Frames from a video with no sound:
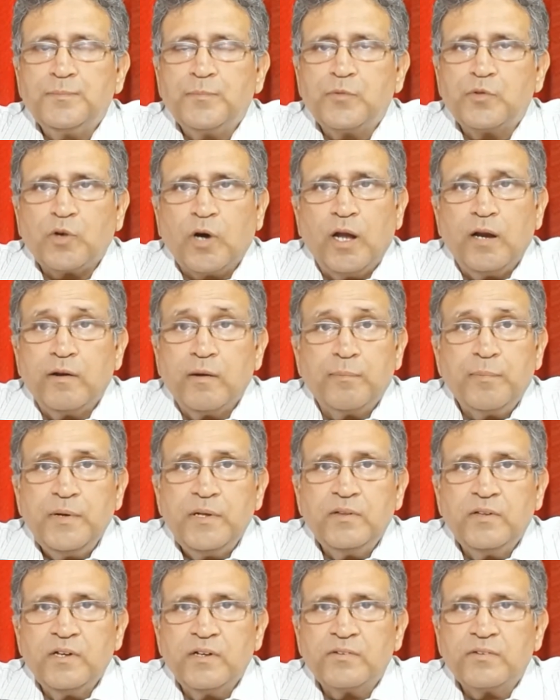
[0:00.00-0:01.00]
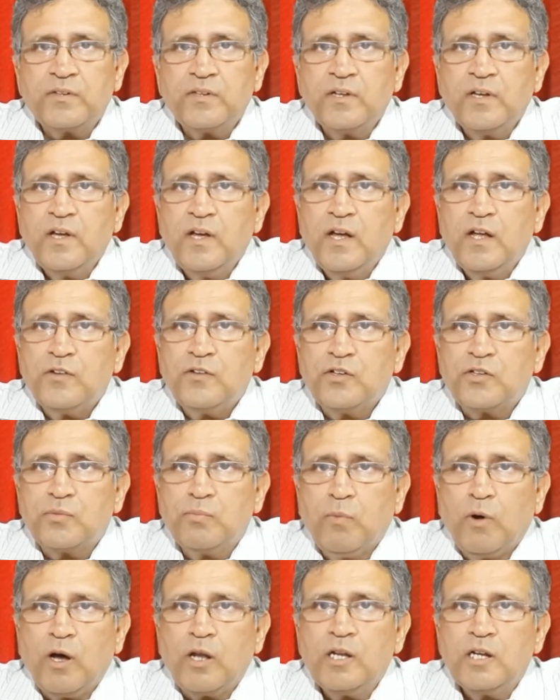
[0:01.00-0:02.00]
So I'll repeat this. The
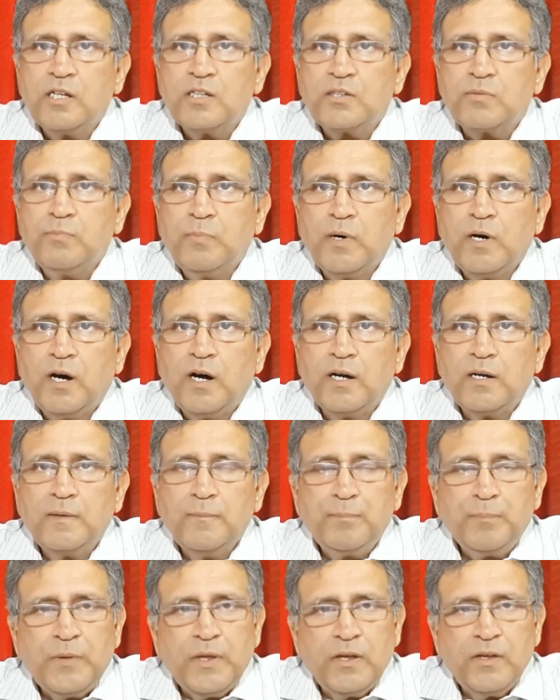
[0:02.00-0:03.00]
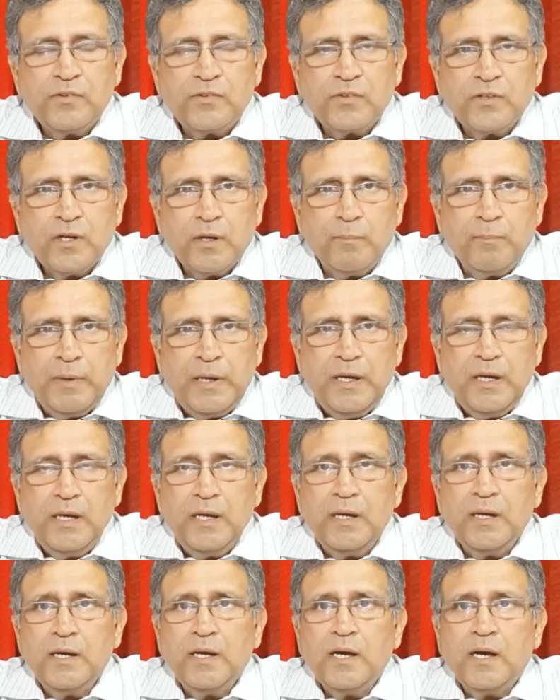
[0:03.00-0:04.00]
smallest bird is the
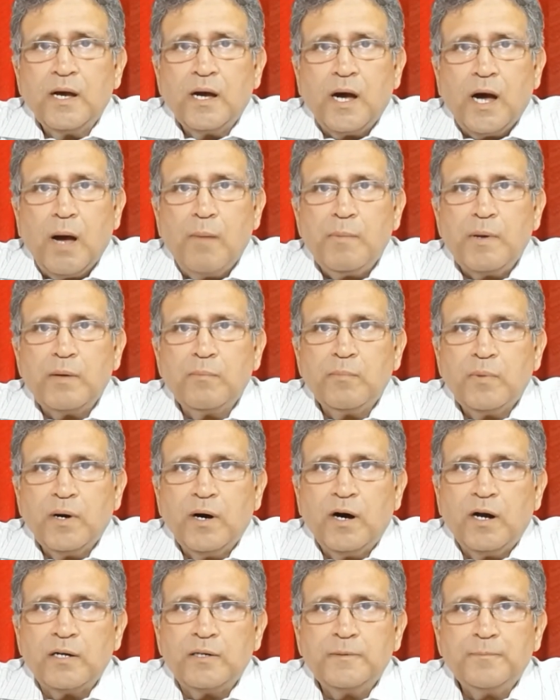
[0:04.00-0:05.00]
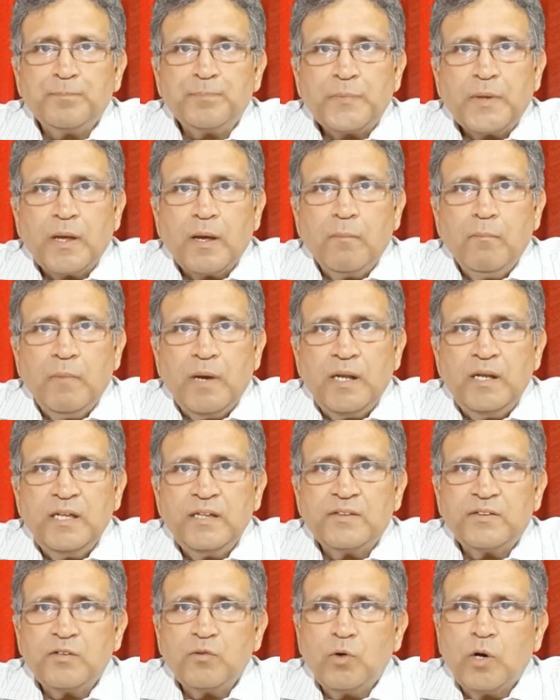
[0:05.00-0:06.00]
bee hummingbird,
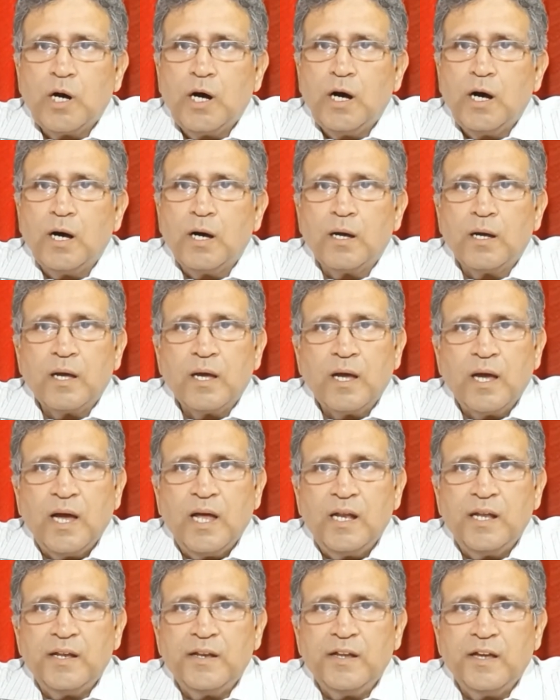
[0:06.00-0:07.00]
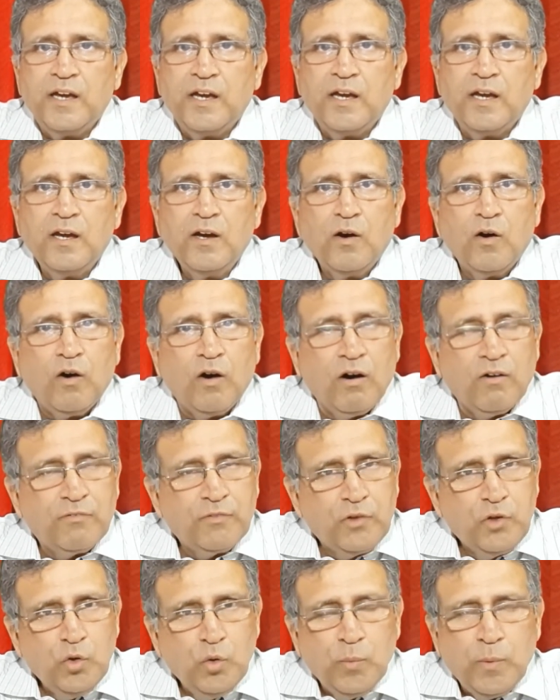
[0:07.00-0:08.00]
Melissuga helene of
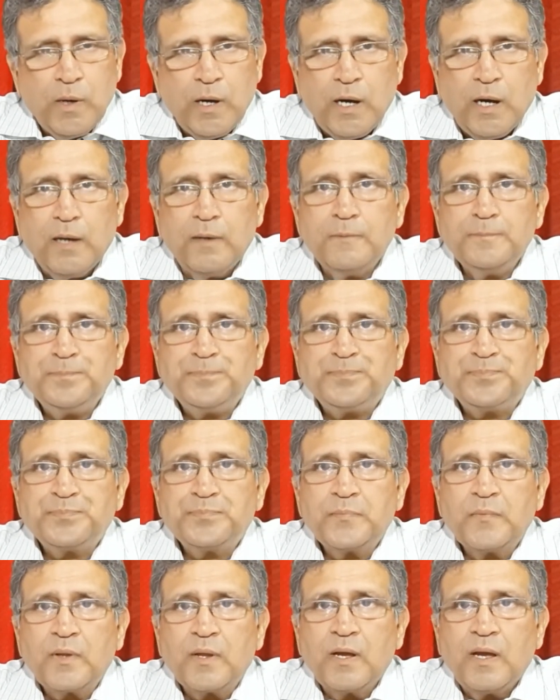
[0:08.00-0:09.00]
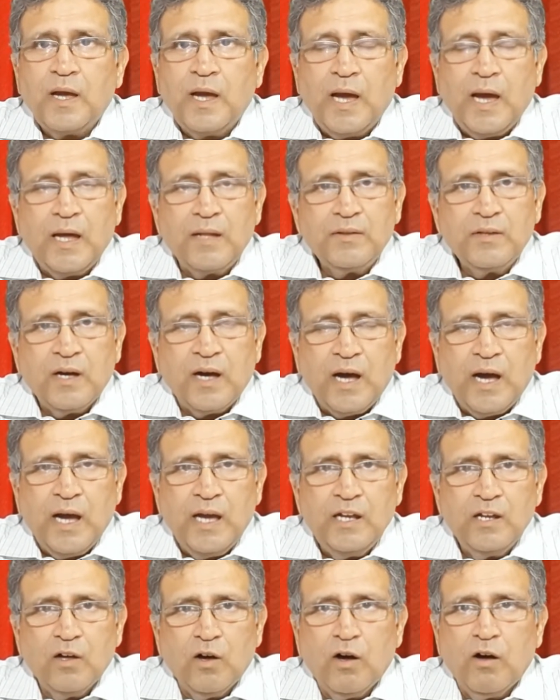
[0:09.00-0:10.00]
Cuba and the
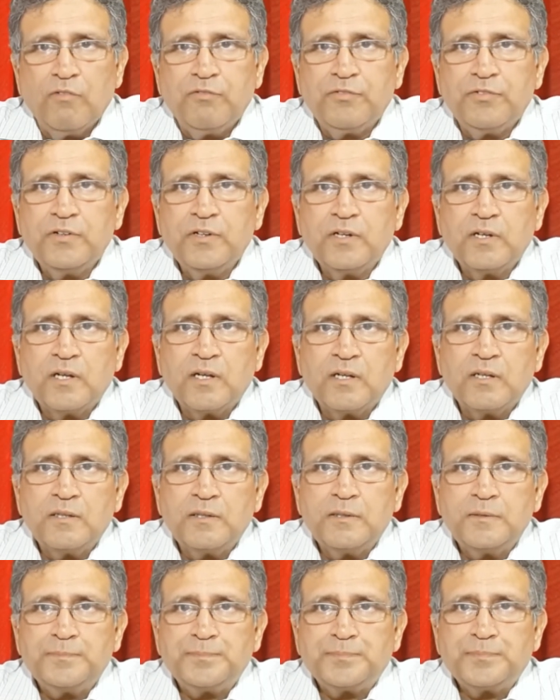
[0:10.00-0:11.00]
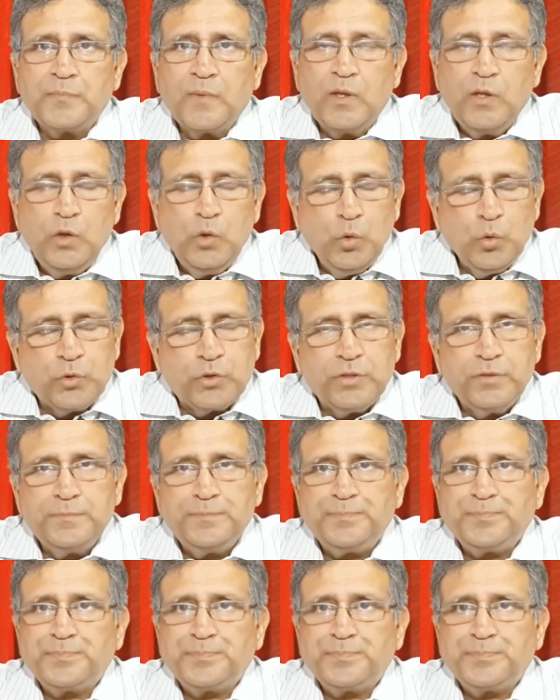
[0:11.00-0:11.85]
Isle of Youth.